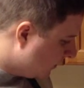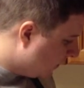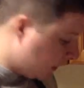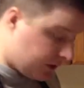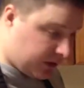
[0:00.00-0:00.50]

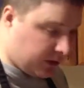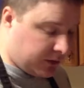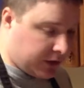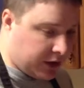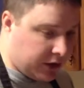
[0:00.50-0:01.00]
but it's still
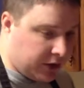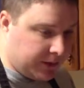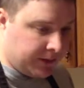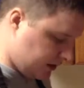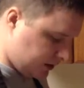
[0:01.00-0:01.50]
very good.
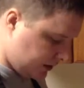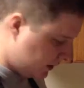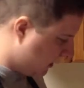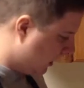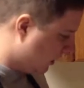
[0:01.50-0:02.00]
So let's
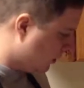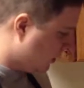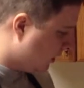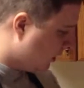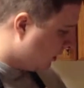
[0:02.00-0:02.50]
see how
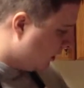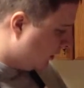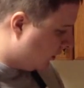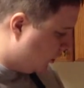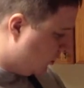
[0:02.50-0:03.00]

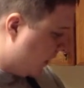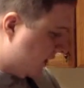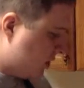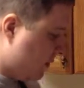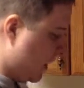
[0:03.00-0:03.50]
the new
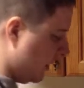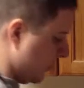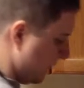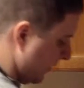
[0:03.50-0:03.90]
batch compares.